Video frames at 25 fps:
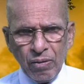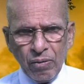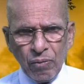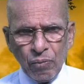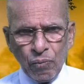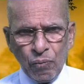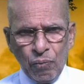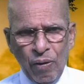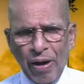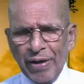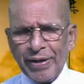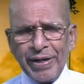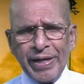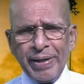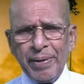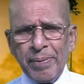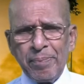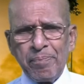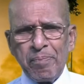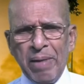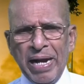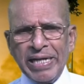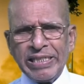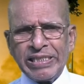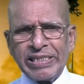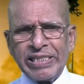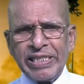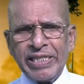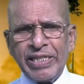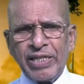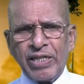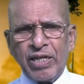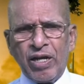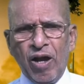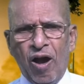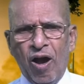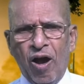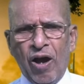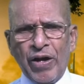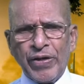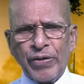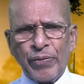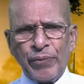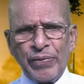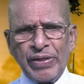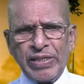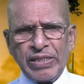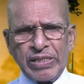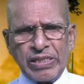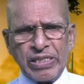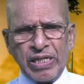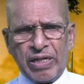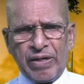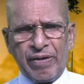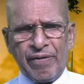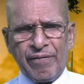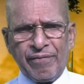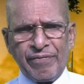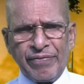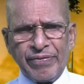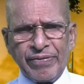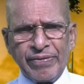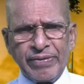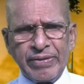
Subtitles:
What a mighty God we serve.